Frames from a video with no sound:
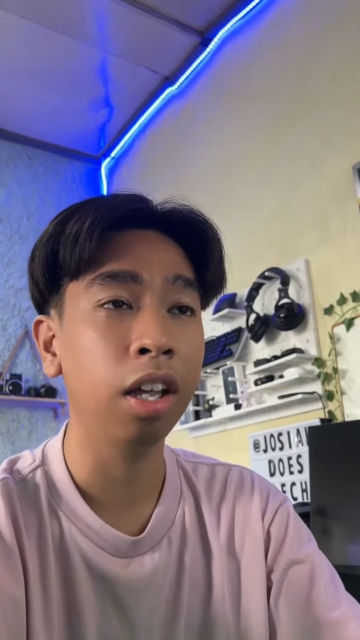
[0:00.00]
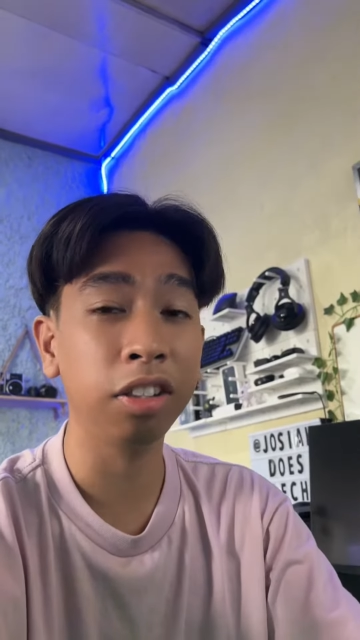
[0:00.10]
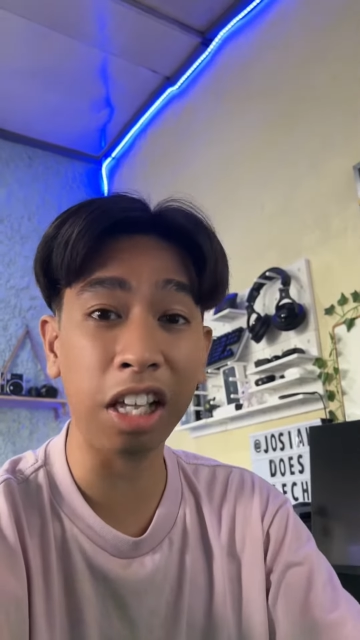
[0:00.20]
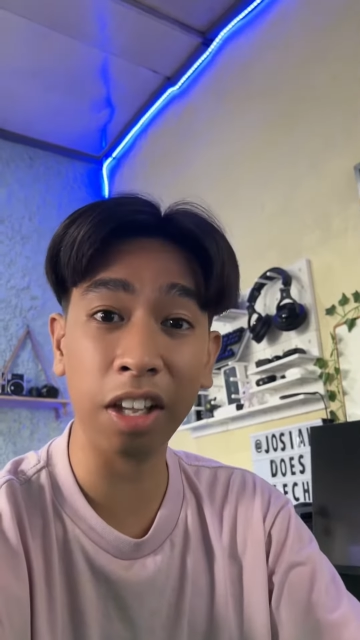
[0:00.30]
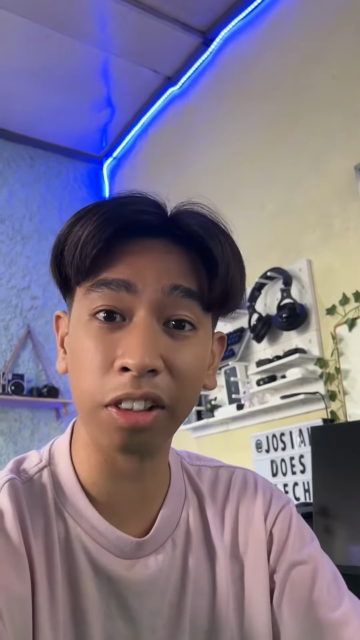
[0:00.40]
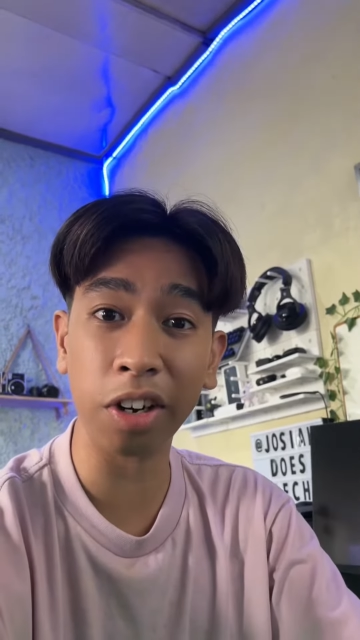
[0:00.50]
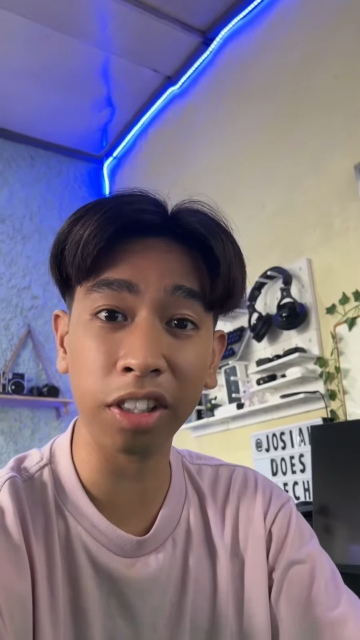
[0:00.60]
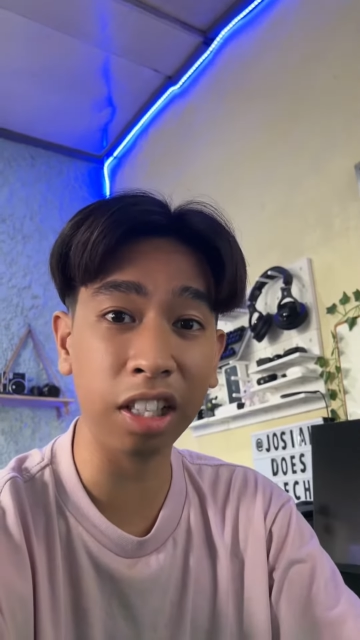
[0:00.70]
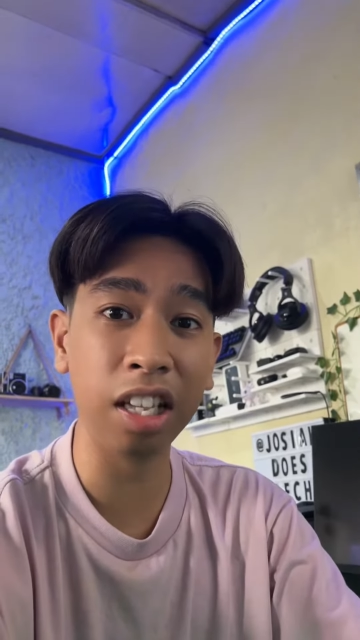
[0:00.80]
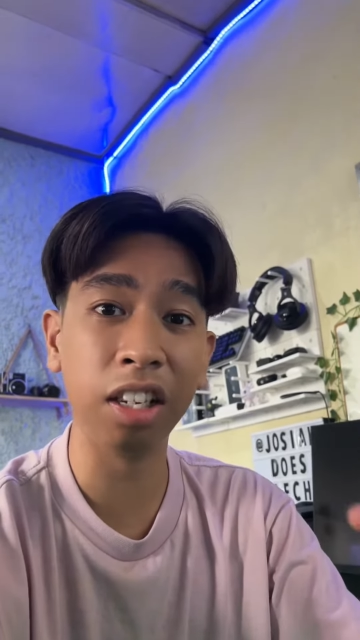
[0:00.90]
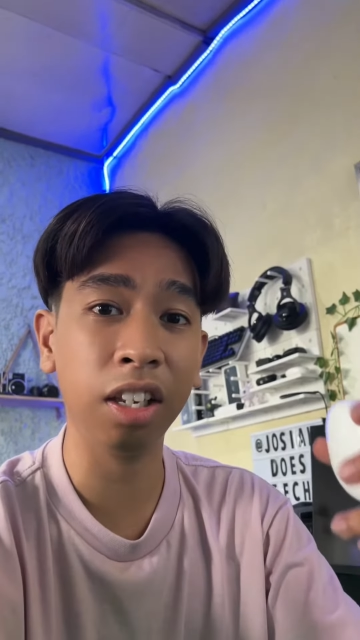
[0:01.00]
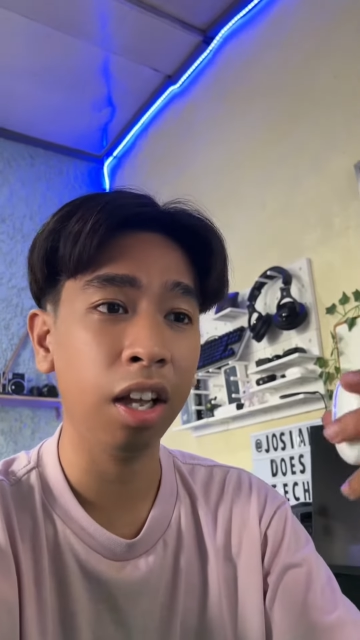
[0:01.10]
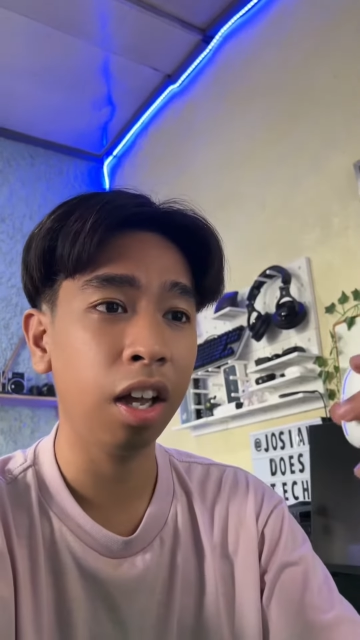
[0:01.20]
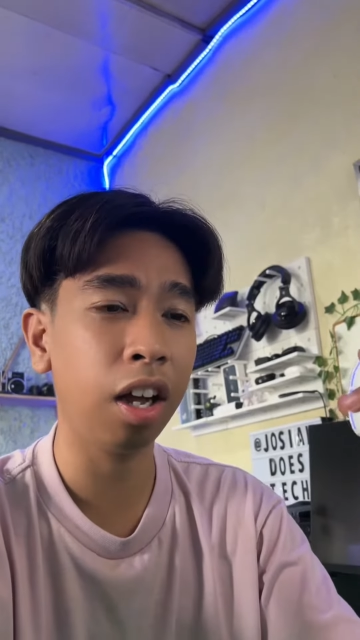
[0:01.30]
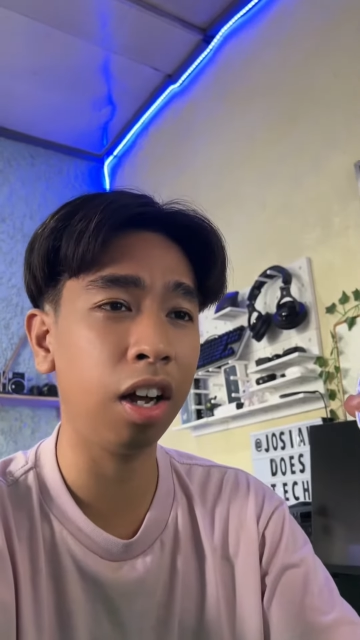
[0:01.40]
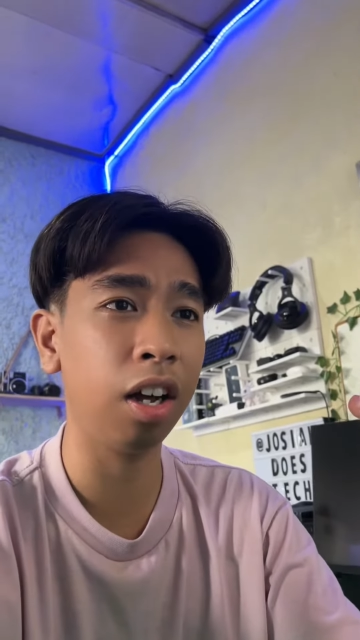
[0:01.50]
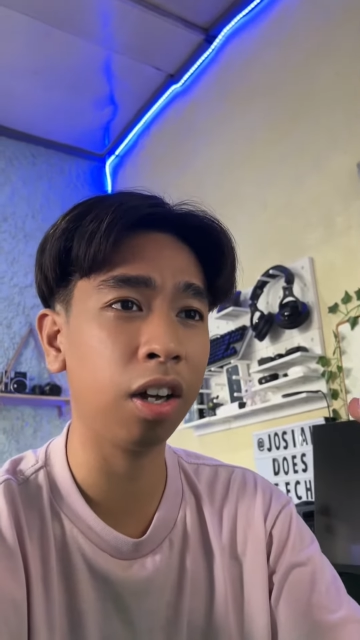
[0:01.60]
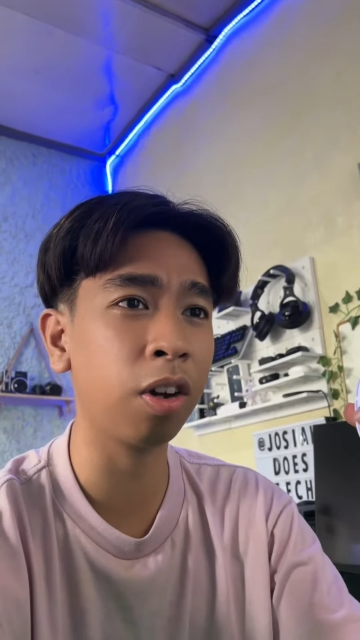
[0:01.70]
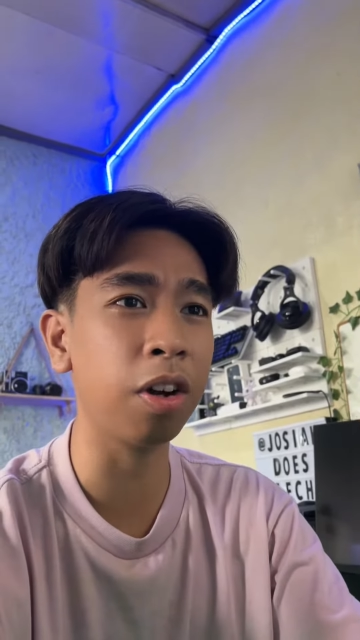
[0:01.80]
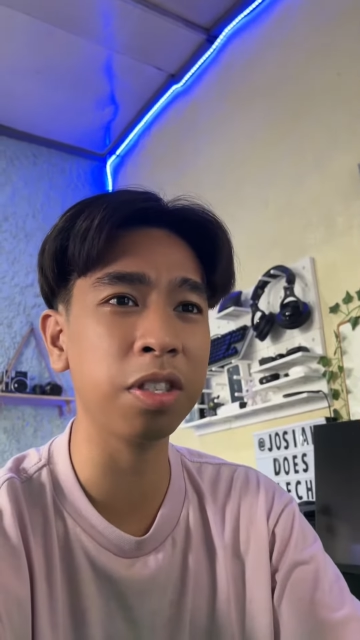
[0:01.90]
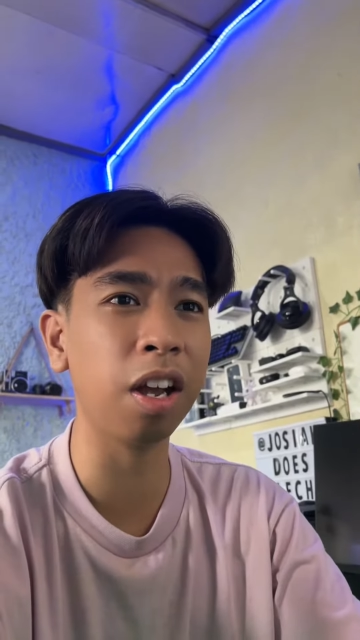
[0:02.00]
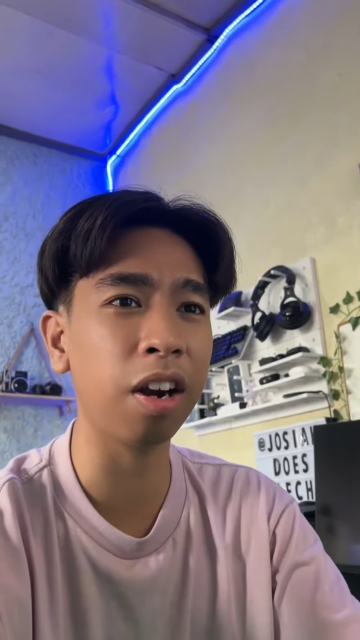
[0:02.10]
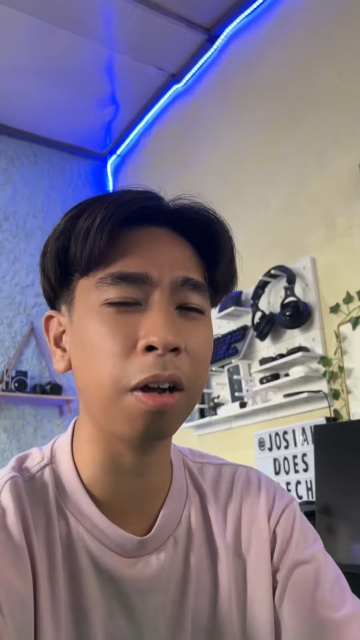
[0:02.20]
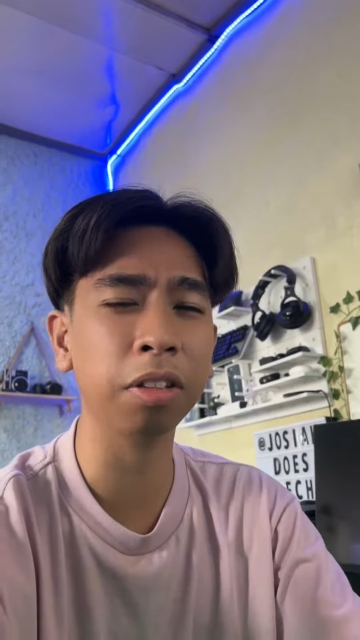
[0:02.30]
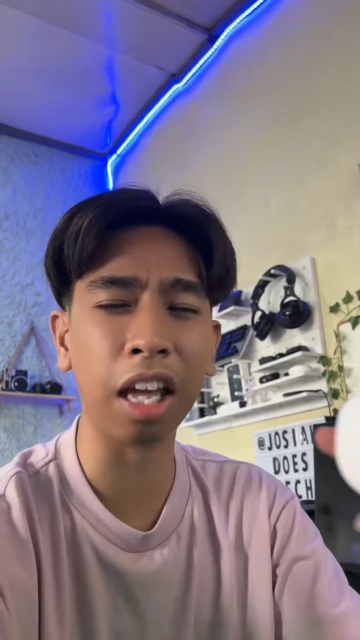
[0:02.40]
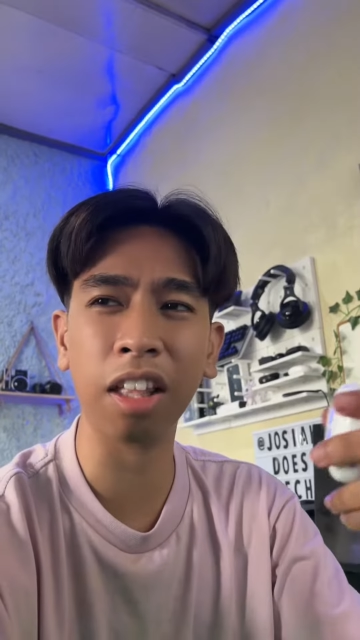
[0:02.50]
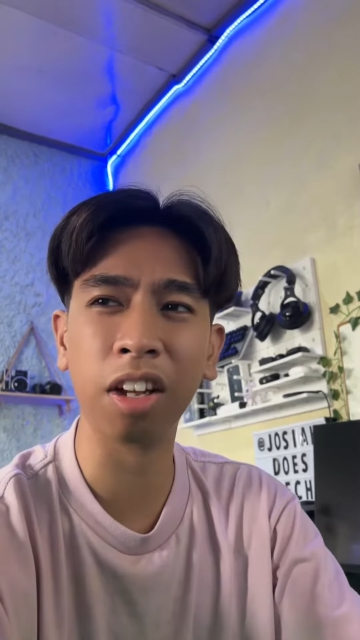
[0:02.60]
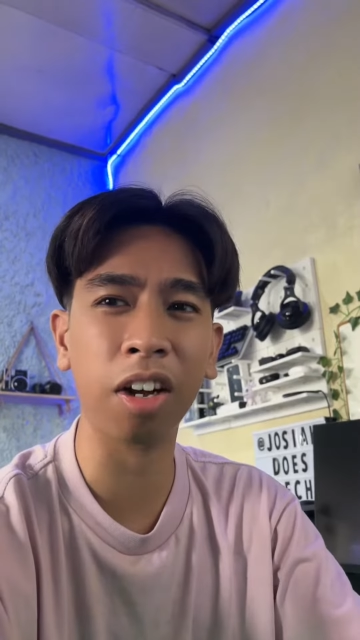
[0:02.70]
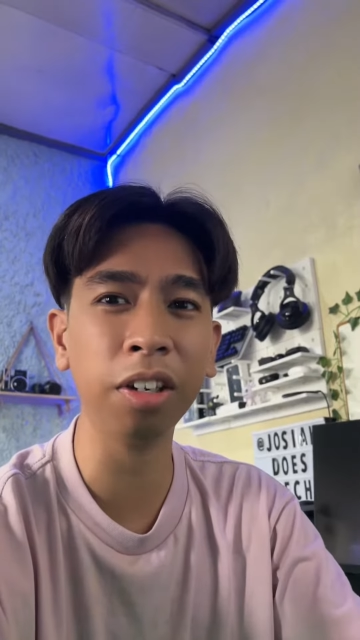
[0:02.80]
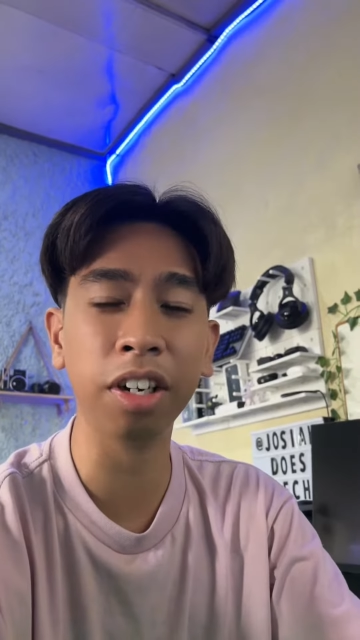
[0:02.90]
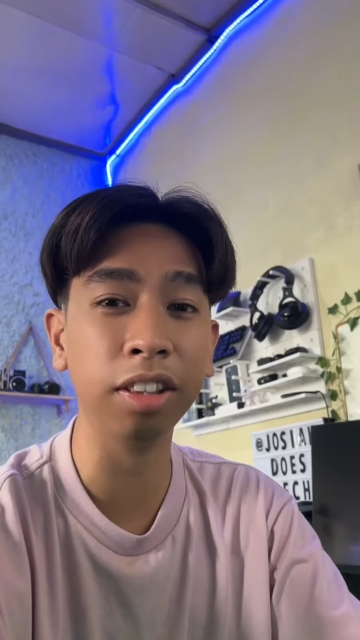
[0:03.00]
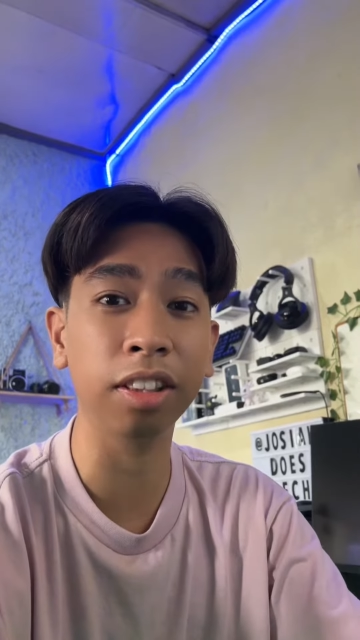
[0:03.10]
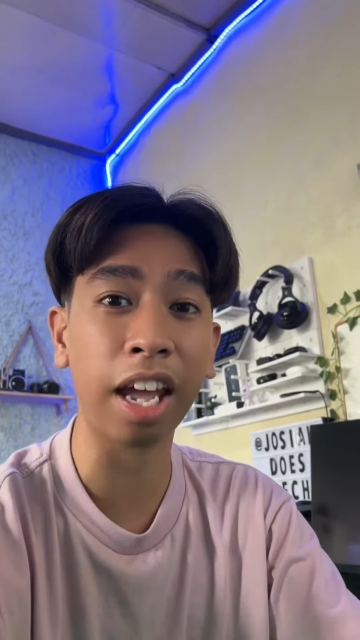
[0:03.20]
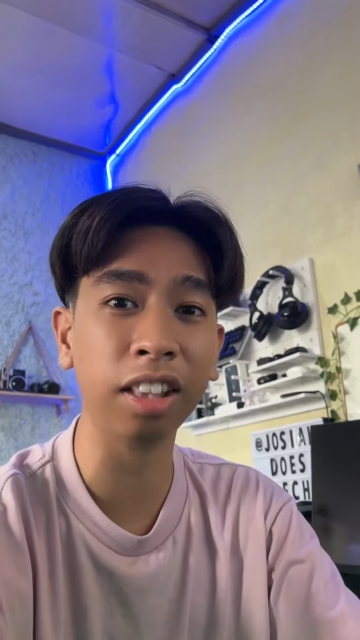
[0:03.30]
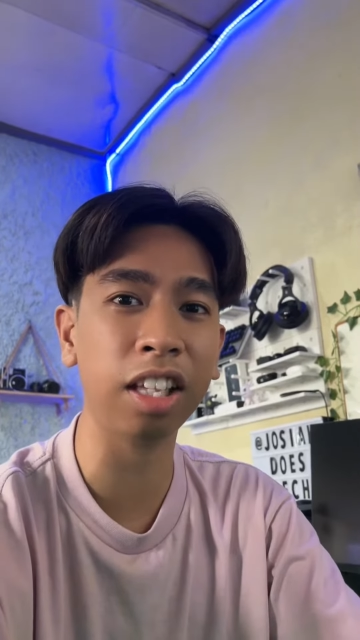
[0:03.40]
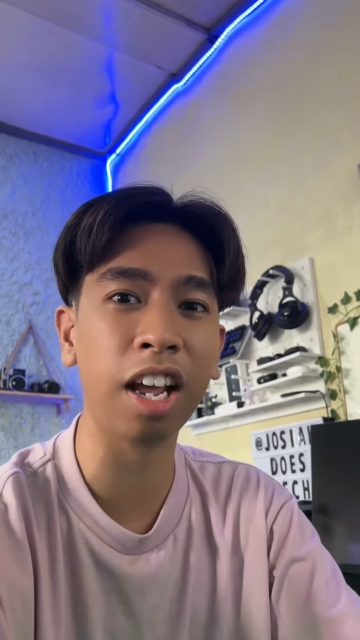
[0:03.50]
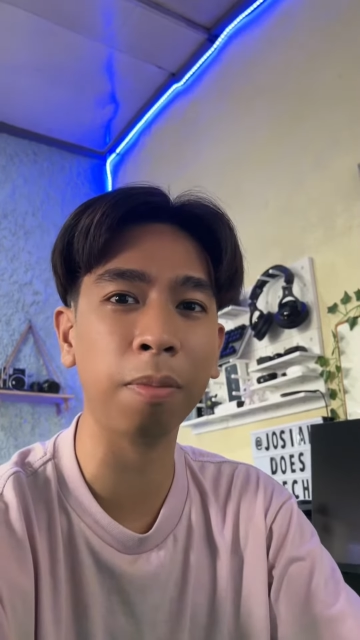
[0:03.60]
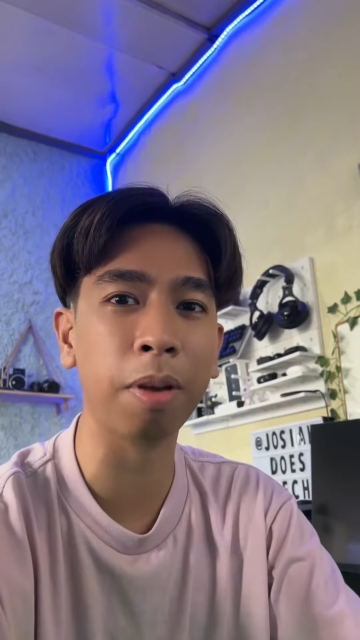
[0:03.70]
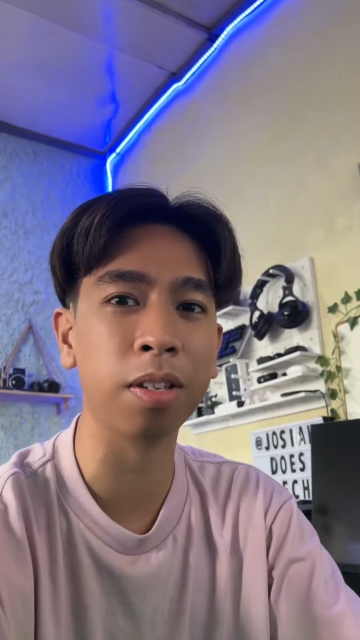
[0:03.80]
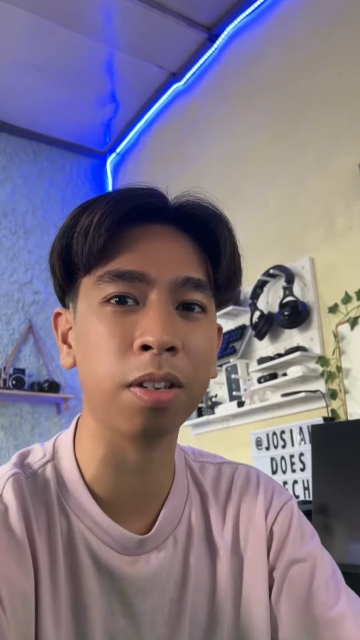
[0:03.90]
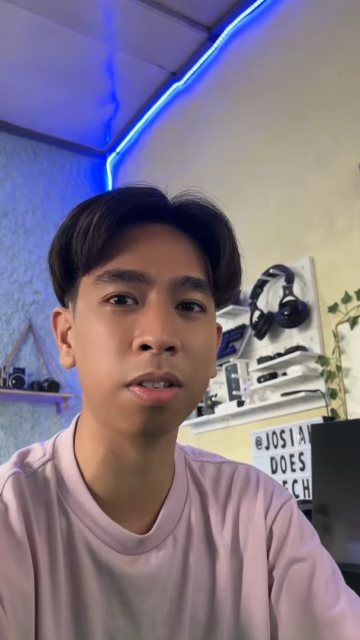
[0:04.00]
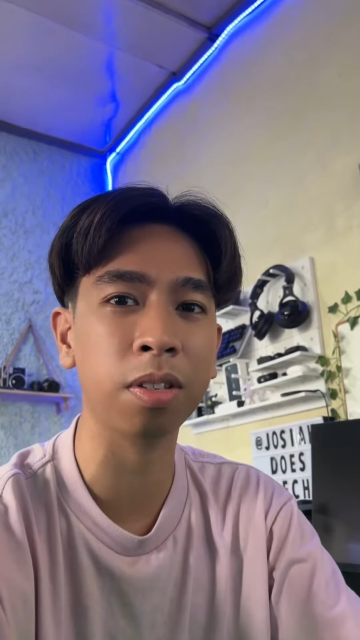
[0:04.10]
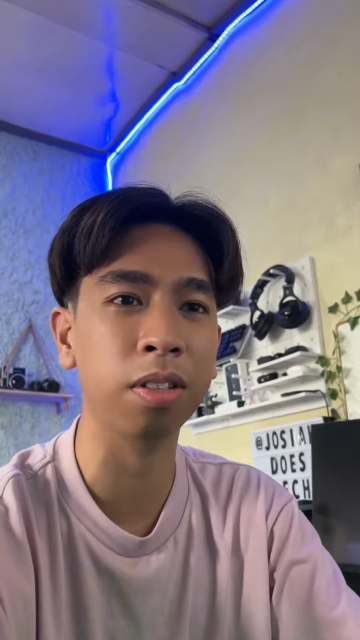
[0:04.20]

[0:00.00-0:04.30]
T13 costing around 899 pesos.